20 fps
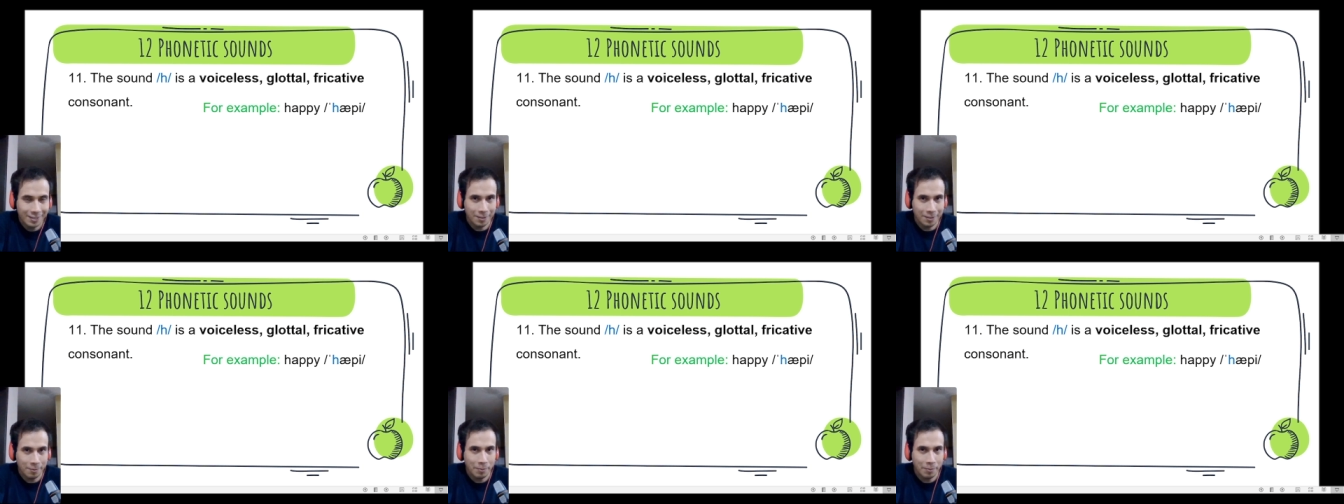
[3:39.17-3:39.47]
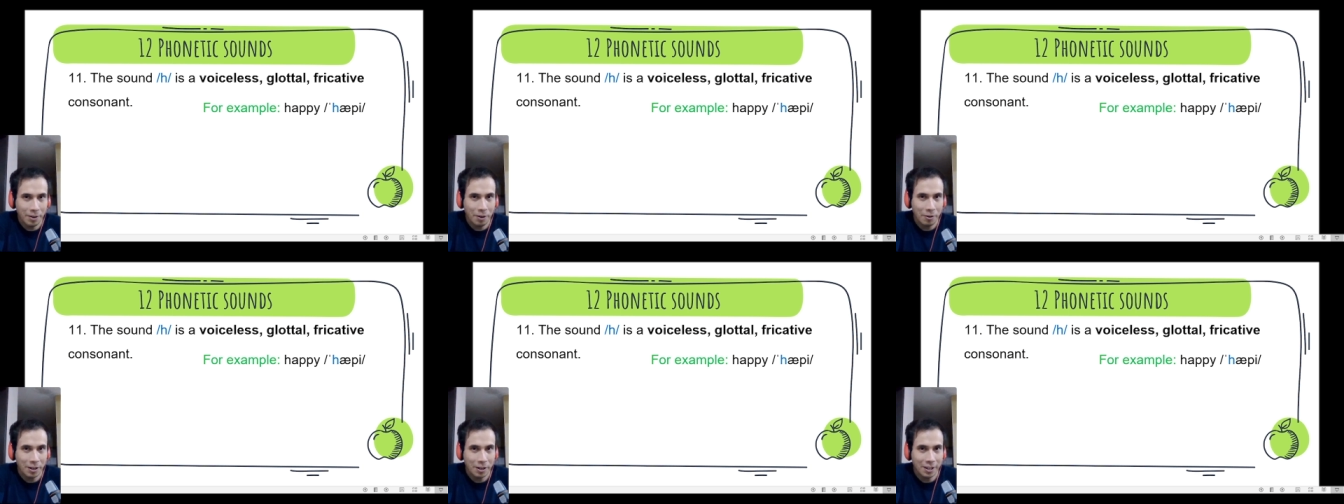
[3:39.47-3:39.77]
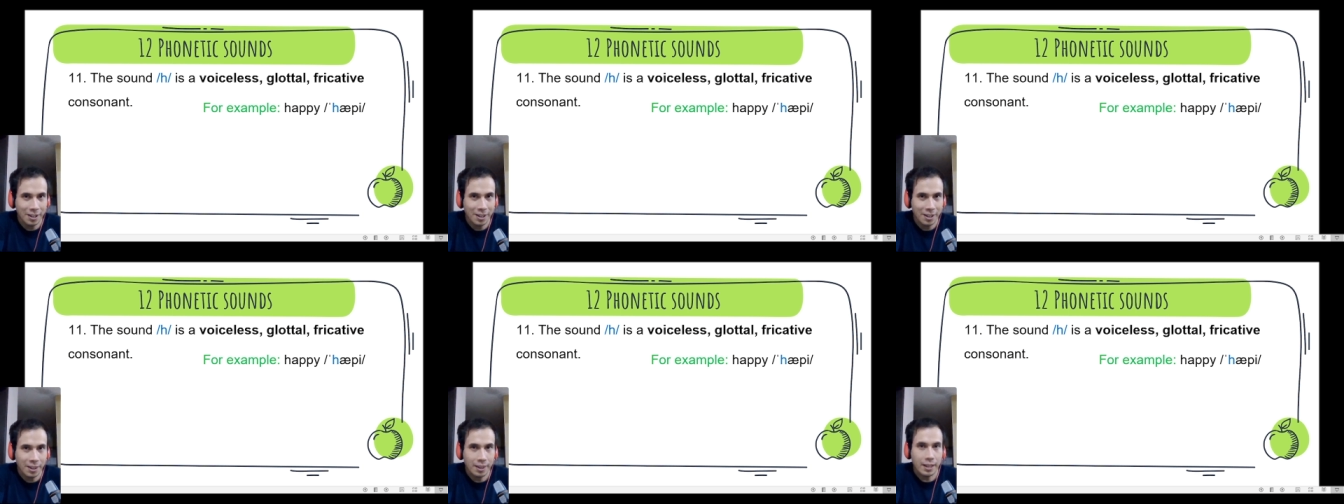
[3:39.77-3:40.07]
Very
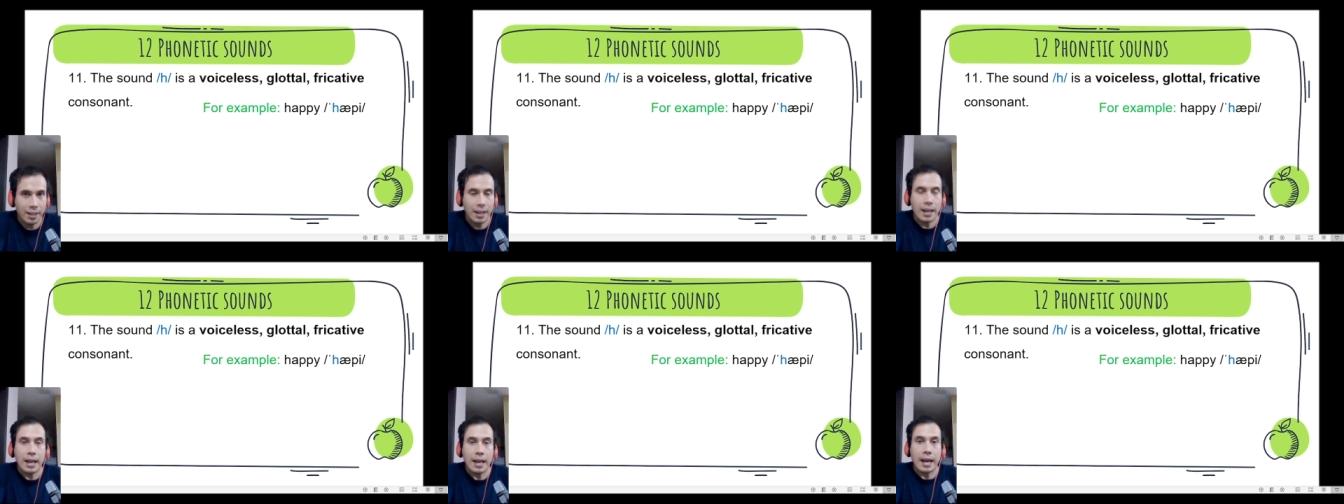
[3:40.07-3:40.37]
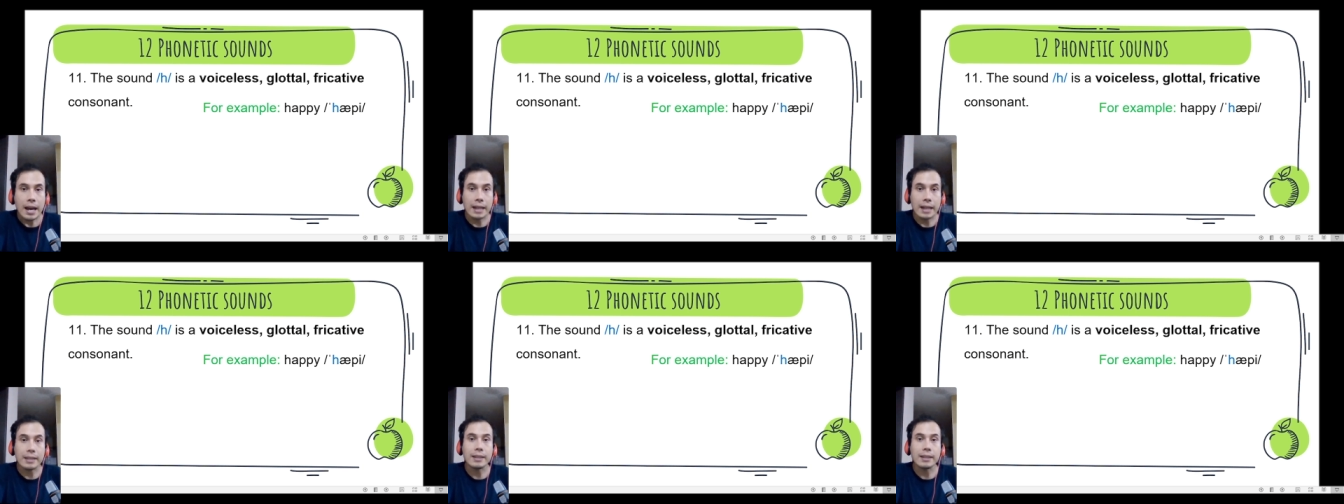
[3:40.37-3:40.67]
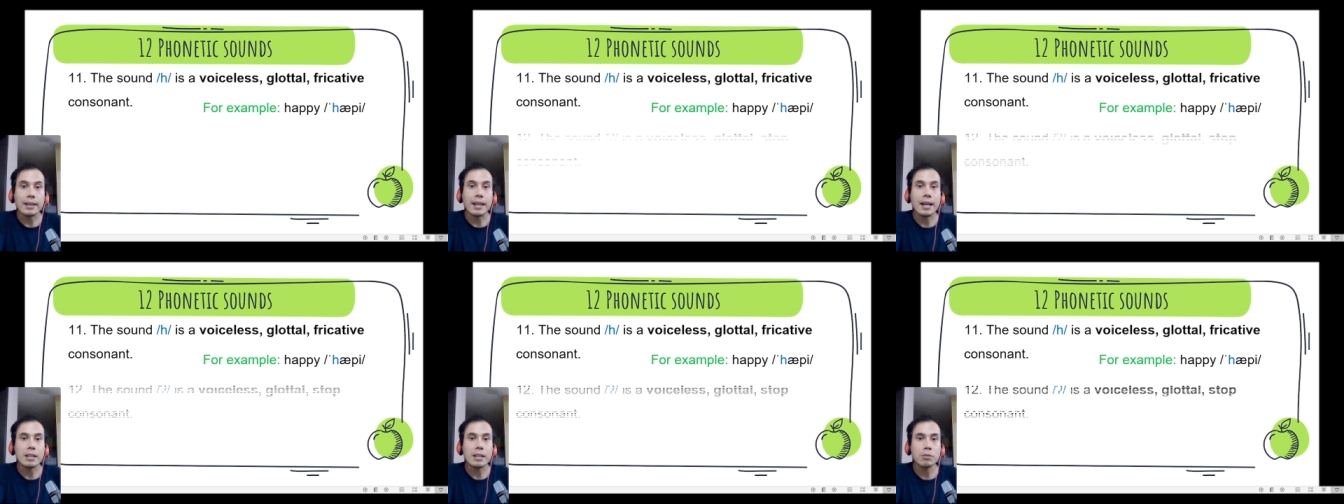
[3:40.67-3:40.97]
good. And the
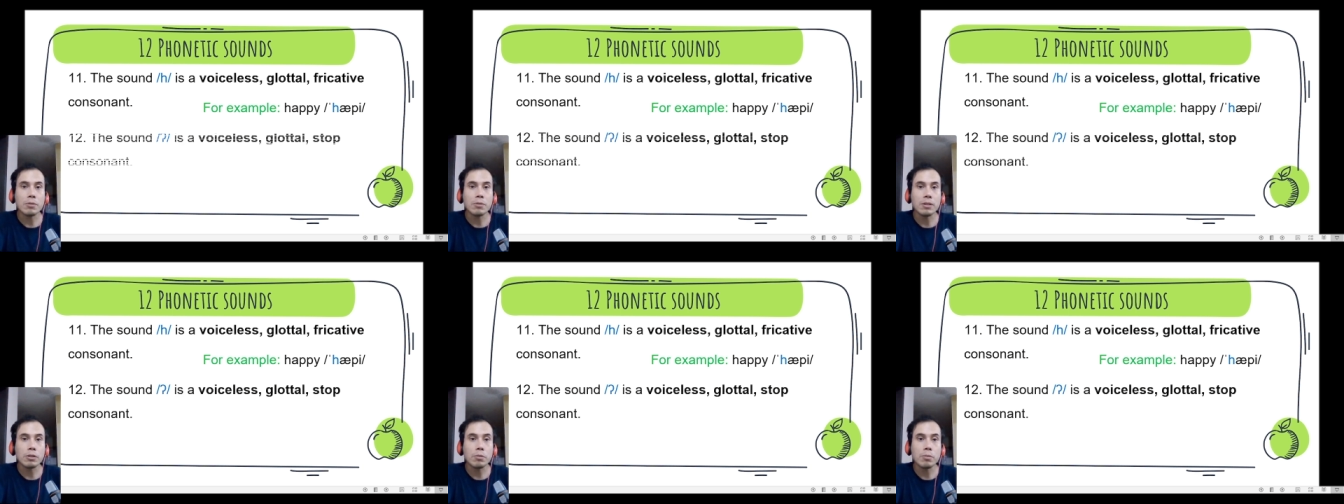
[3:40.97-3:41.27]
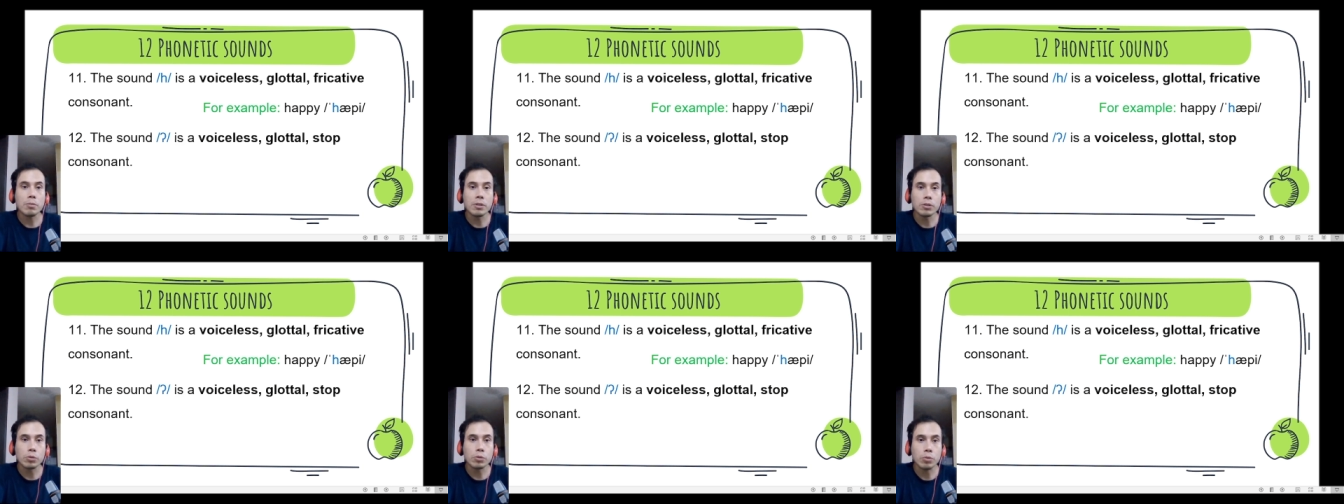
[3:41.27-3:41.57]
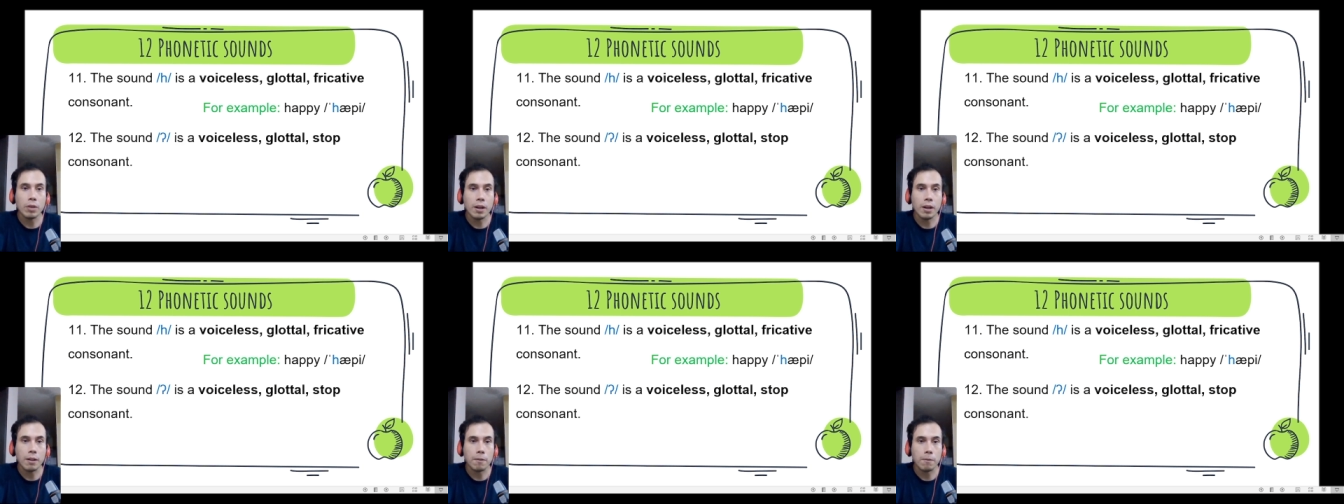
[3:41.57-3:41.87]
last one, number
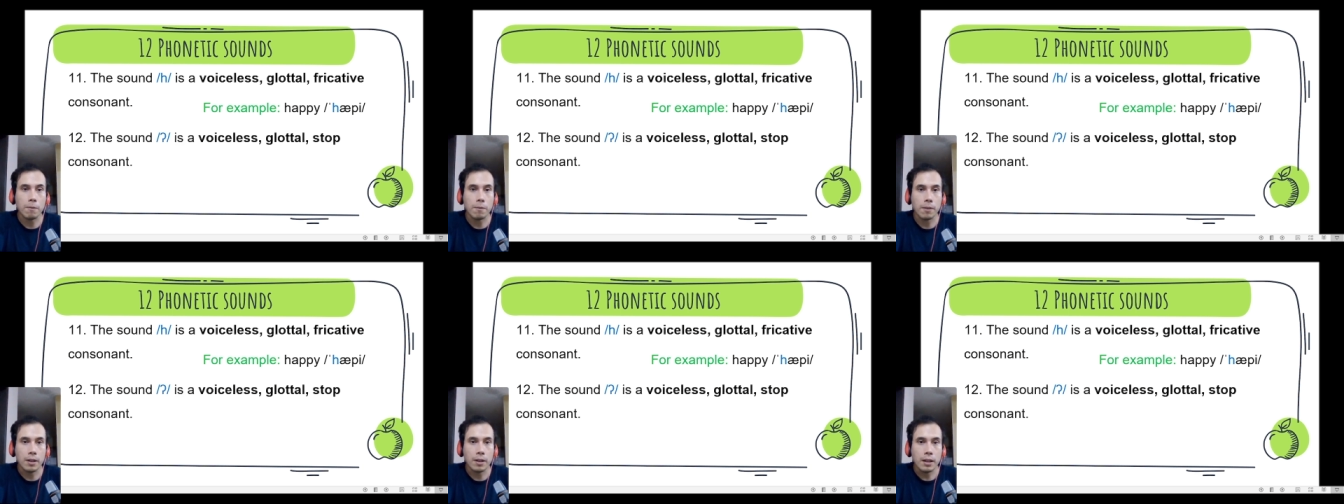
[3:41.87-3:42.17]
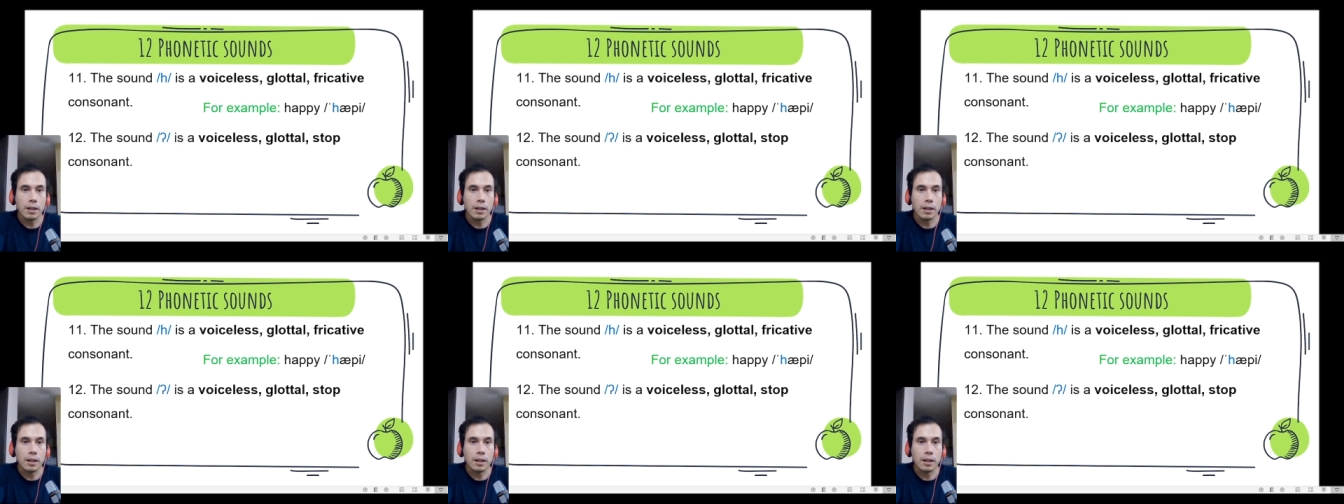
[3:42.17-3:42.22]
12.